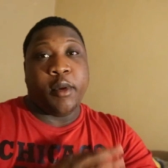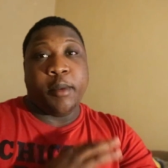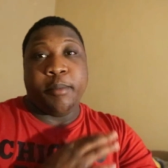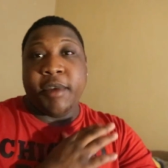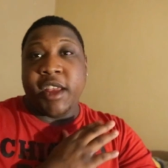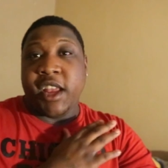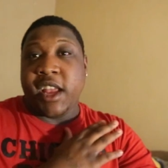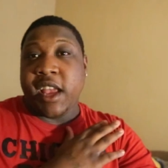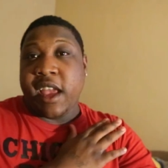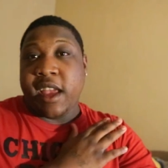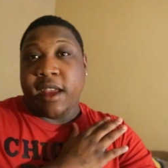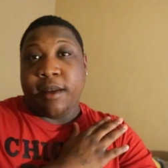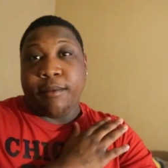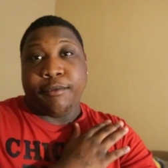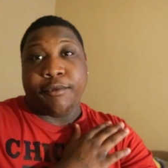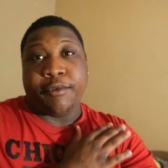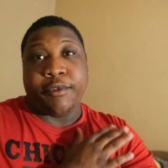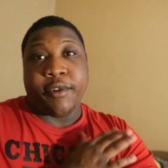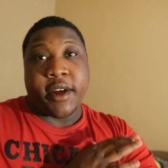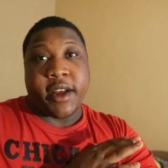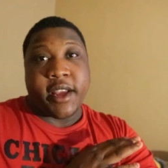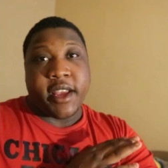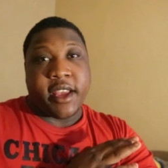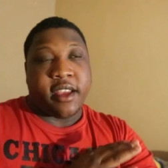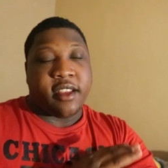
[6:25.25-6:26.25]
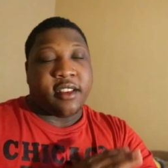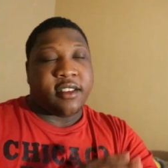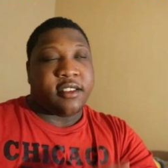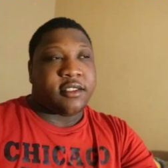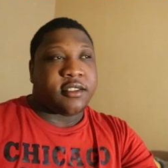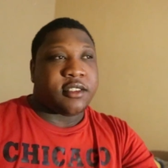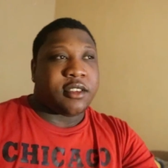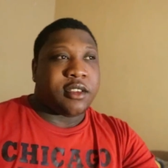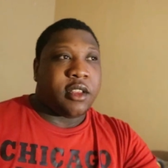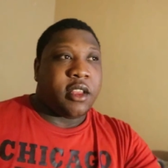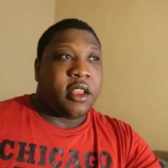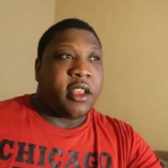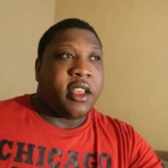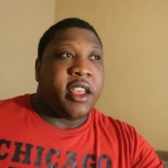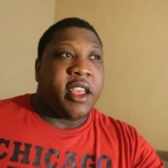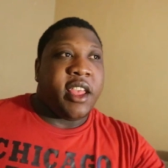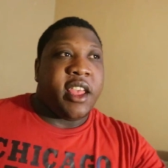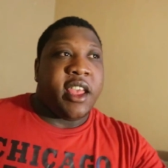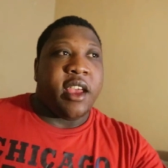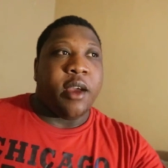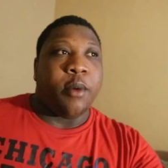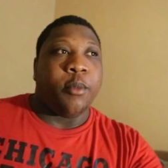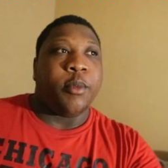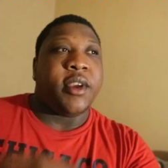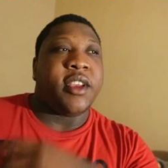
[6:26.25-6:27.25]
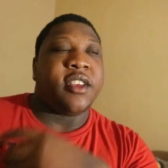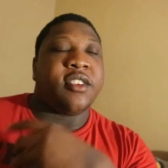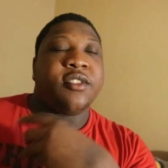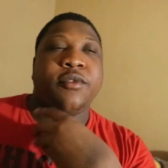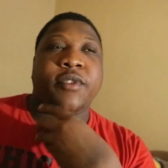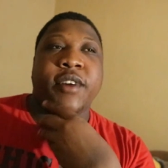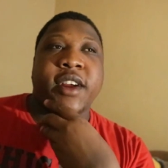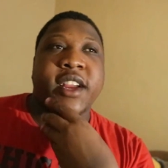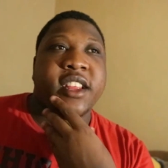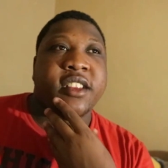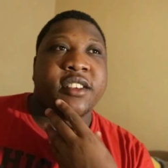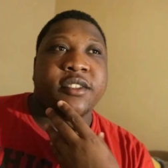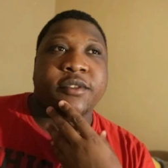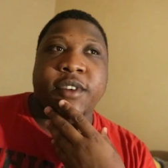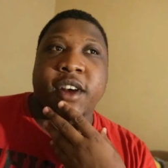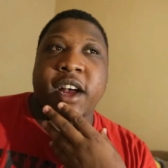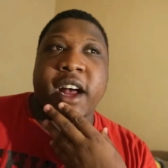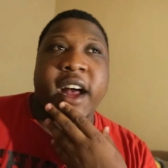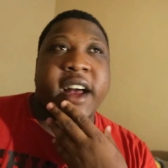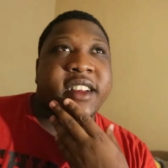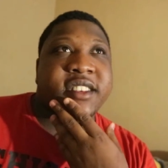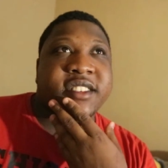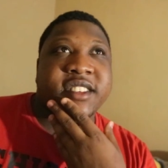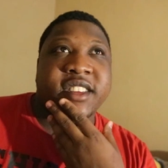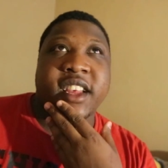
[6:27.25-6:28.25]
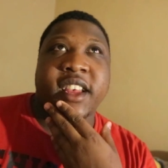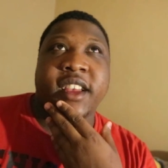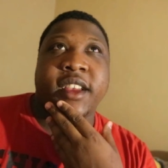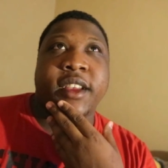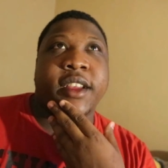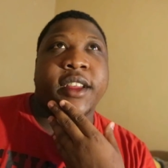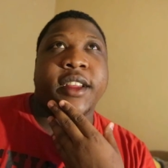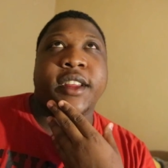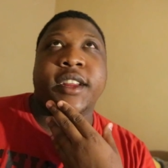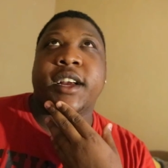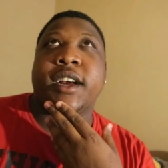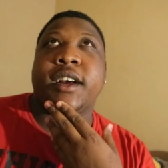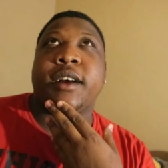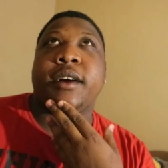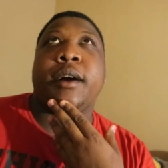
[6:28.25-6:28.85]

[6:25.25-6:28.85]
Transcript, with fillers: We became friends, and we as friends But I say